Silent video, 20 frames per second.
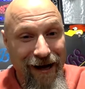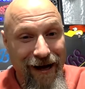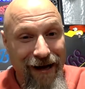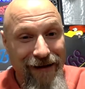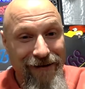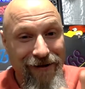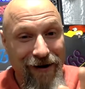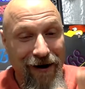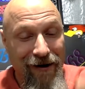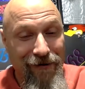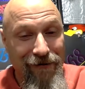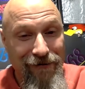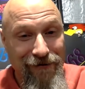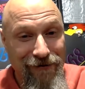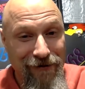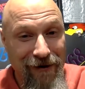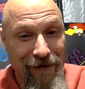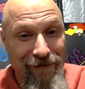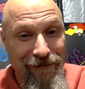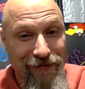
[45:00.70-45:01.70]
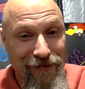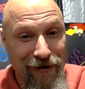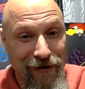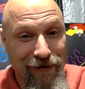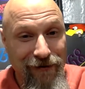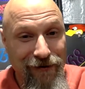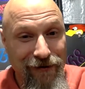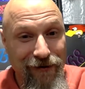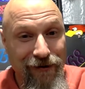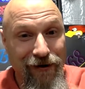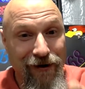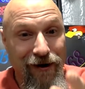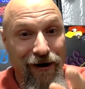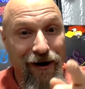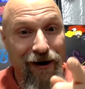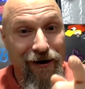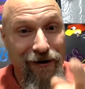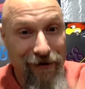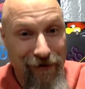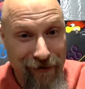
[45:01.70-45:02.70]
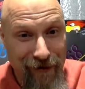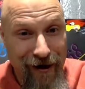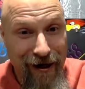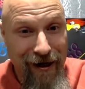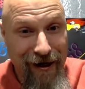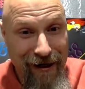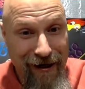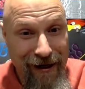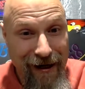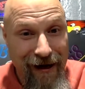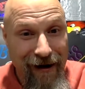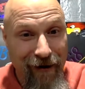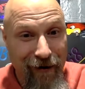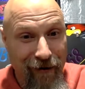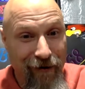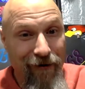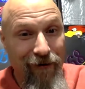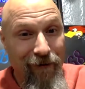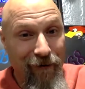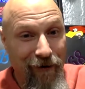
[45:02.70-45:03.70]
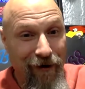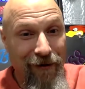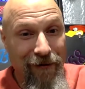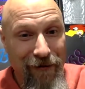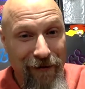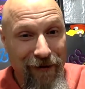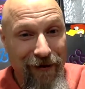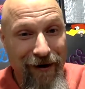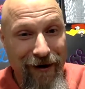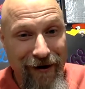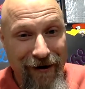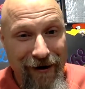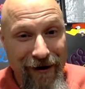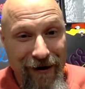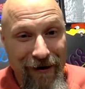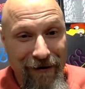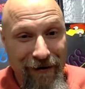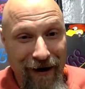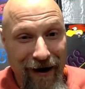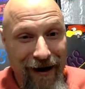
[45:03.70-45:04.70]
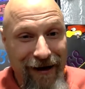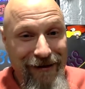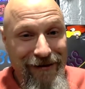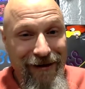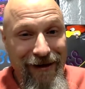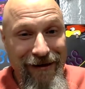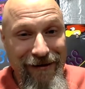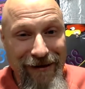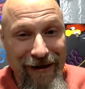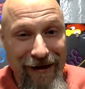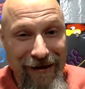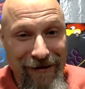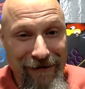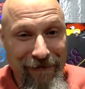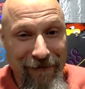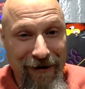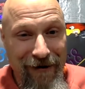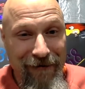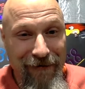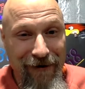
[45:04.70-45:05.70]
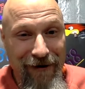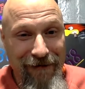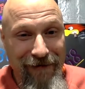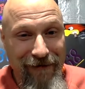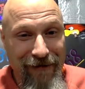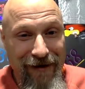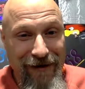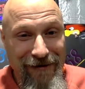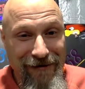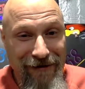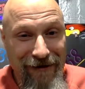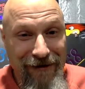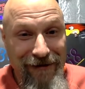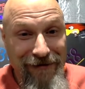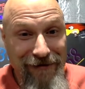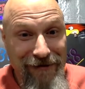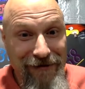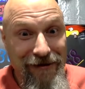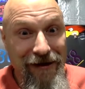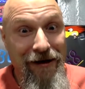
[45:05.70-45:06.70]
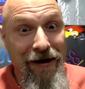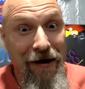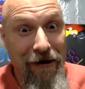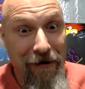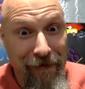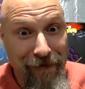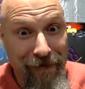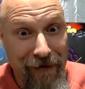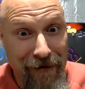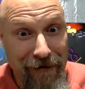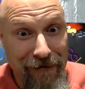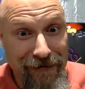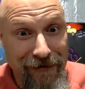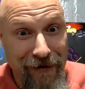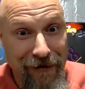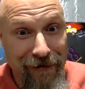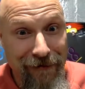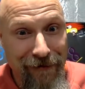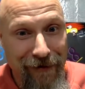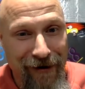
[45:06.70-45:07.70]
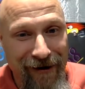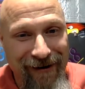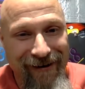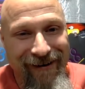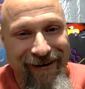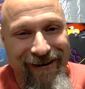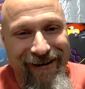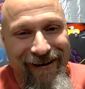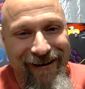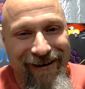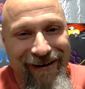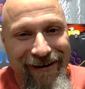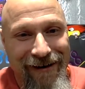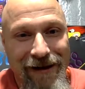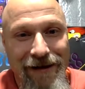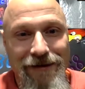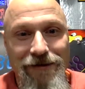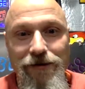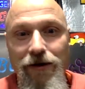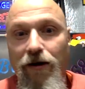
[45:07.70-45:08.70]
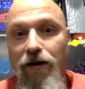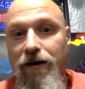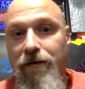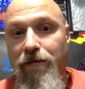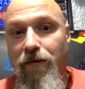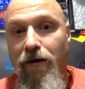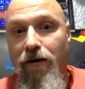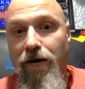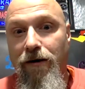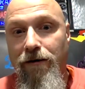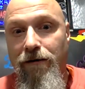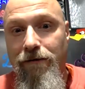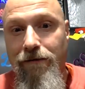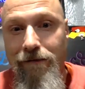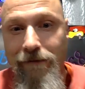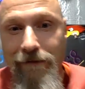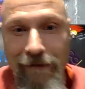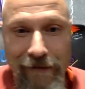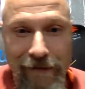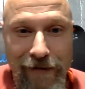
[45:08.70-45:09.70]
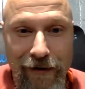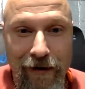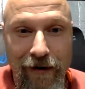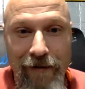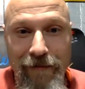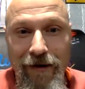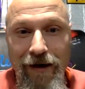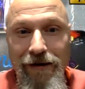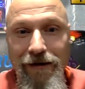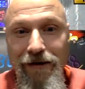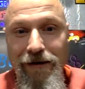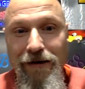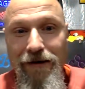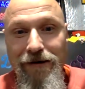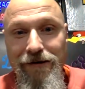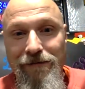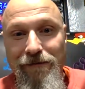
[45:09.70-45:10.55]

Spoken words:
and Donald Trump Jr. agree on one thing. I said that to my wife last night, and she said, hell froze over. Sorry, Bart. Sorry about the cuss,